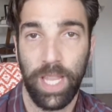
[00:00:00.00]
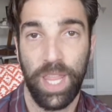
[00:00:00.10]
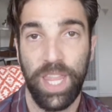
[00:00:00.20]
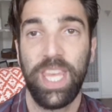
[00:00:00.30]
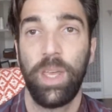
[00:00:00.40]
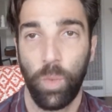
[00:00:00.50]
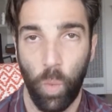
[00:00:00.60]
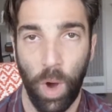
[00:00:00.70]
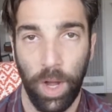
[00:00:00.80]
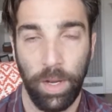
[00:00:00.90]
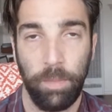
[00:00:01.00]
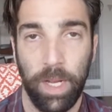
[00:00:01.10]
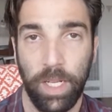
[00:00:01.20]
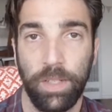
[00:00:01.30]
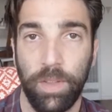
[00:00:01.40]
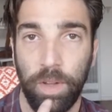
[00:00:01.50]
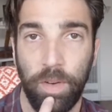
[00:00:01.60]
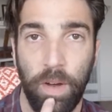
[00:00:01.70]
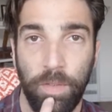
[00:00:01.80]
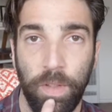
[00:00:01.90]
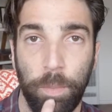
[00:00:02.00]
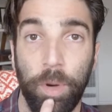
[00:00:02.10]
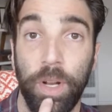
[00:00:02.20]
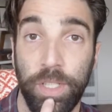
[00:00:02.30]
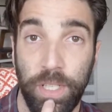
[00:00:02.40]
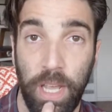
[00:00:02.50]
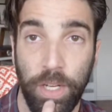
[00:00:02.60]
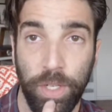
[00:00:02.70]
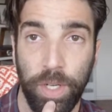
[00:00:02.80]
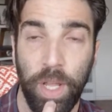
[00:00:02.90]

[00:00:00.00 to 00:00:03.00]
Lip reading: the one because of the pronunciation.